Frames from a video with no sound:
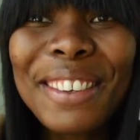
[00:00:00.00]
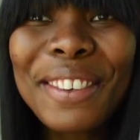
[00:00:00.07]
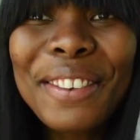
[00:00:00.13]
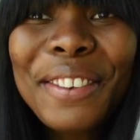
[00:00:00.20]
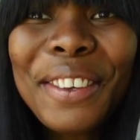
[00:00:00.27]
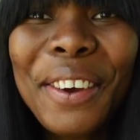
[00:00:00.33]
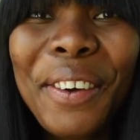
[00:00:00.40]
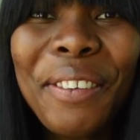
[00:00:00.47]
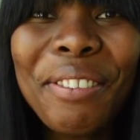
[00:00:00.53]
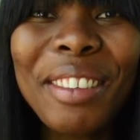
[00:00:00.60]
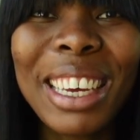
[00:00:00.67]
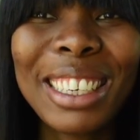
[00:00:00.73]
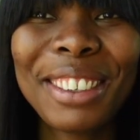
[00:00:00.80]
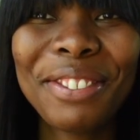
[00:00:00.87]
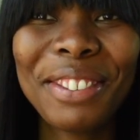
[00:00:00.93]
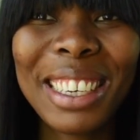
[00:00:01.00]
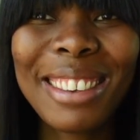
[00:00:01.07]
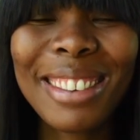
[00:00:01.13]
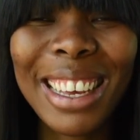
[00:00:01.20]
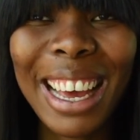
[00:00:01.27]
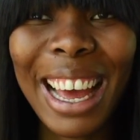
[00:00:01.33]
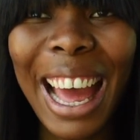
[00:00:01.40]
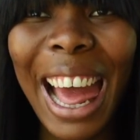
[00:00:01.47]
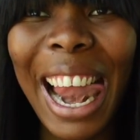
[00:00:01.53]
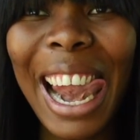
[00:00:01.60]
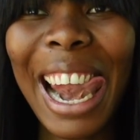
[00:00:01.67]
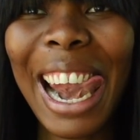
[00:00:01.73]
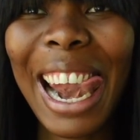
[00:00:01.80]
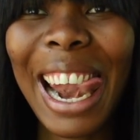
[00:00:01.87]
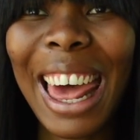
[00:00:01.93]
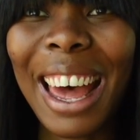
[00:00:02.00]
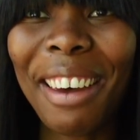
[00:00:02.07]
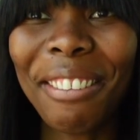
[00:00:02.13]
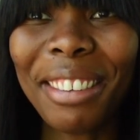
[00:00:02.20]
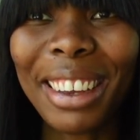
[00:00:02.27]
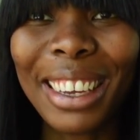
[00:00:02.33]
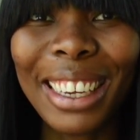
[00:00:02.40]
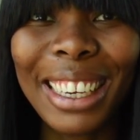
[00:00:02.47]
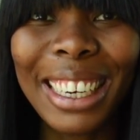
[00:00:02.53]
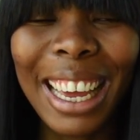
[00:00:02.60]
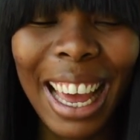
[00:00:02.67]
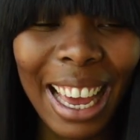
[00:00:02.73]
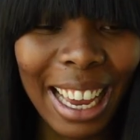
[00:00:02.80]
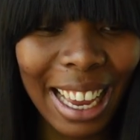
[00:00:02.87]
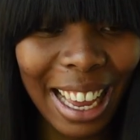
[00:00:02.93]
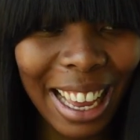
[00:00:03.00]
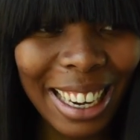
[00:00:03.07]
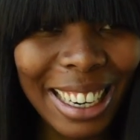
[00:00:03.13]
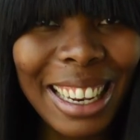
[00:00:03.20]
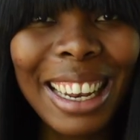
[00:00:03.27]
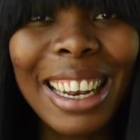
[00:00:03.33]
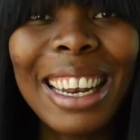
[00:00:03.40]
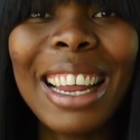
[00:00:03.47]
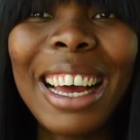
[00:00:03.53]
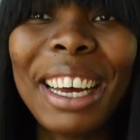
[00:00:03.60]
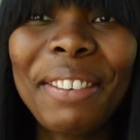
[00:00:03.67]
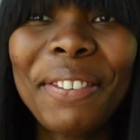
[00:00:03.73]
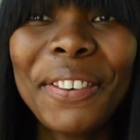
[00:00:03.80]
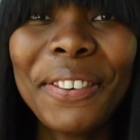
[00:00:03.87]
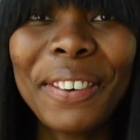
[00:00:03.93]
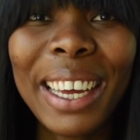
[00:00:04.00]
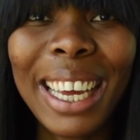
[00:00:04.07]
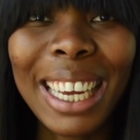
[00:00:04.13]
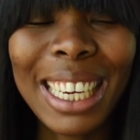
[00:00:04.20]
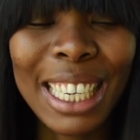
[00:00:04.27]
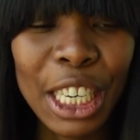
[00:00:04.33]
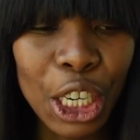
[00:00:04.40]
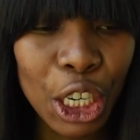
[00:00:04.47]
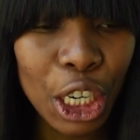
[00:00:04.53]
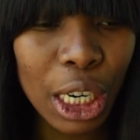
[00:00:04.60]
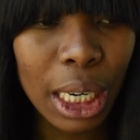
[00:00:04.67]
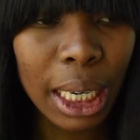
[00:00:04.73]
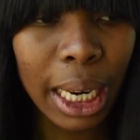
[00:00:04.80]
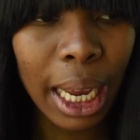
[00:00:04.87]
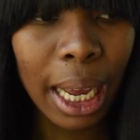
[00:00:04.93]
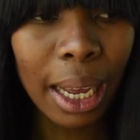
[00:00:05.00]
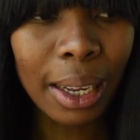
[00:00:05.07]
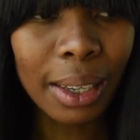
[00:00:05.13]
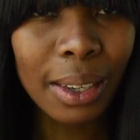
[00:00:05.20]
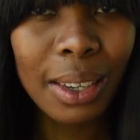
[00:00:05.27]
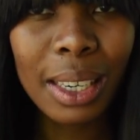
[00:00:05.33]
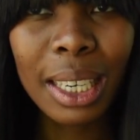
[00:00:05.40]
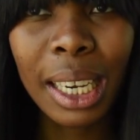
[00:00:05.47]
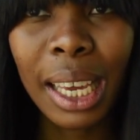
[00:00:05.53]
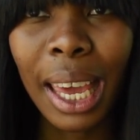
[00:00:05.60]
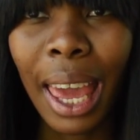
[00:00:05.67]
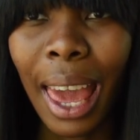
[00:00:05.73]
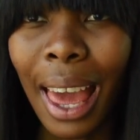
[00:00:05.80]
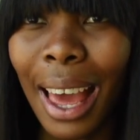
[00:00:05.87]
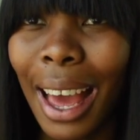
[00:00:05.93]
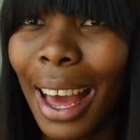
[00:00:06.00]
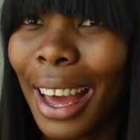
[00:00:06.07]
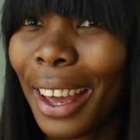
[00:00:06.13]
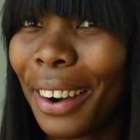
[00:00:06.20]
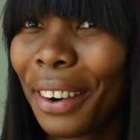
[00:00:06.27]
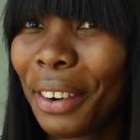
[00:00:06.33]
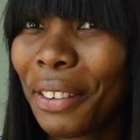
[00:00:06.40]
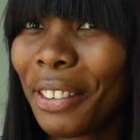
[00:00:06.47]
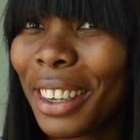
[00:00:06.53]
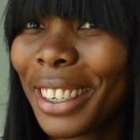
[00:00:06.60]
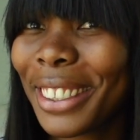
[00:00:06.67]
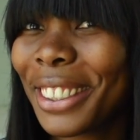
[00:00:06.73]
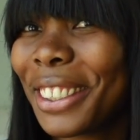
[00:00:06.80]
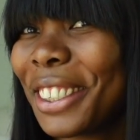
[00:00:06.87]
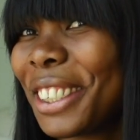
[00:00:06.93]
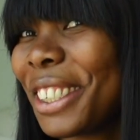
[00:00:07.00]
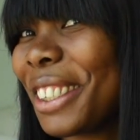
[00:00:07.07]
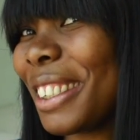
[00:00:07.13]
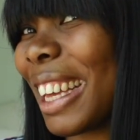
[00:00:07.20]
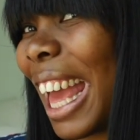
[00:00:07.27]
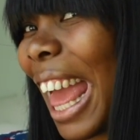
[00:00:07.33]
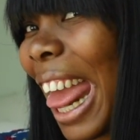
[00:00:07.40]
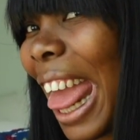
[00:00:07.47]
So much better. I love it. I kind of love the way it turned out. I don't know what you do.